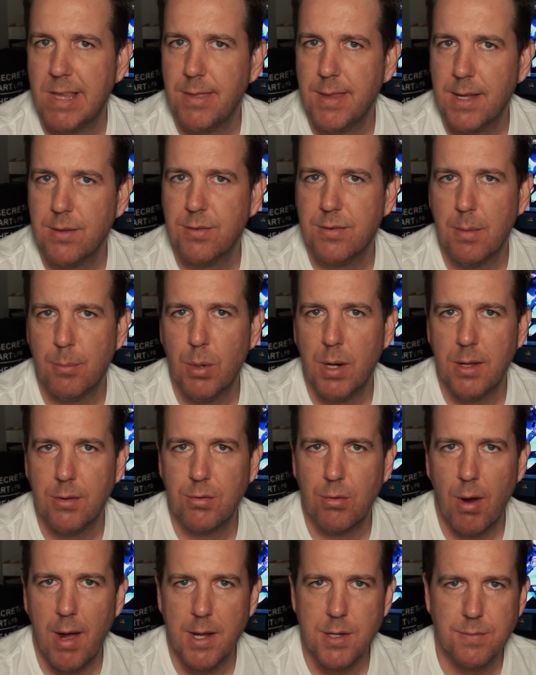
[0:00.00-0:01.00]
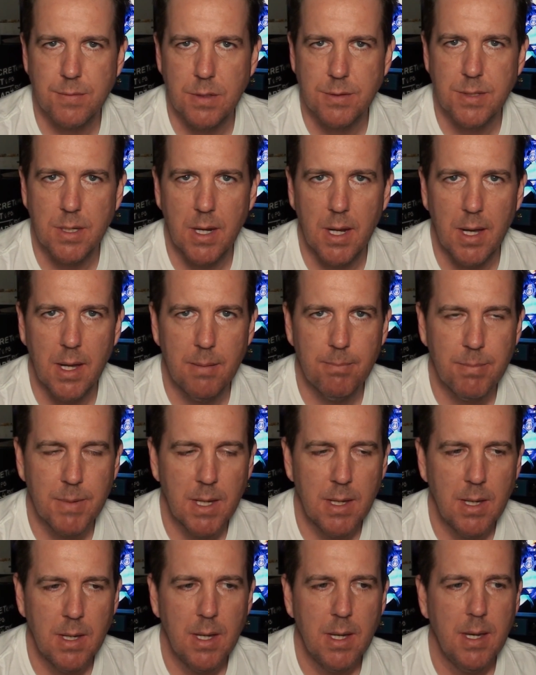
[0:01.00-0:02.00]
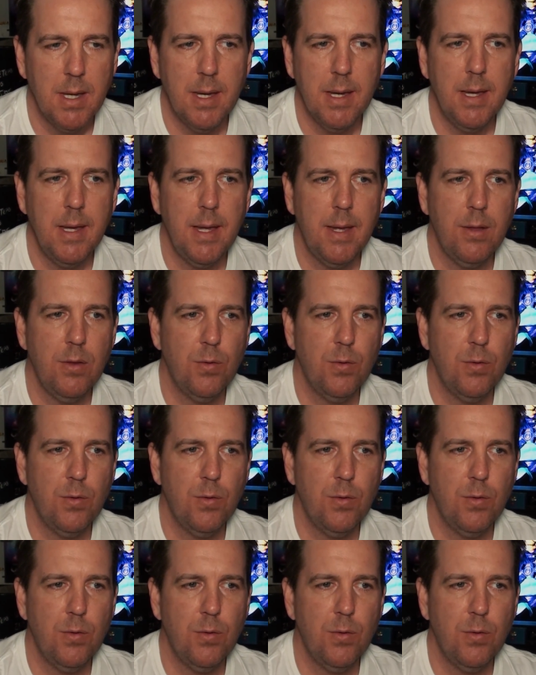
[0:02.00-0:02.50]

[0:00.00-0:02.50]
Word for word: That's the brain scratch for today. It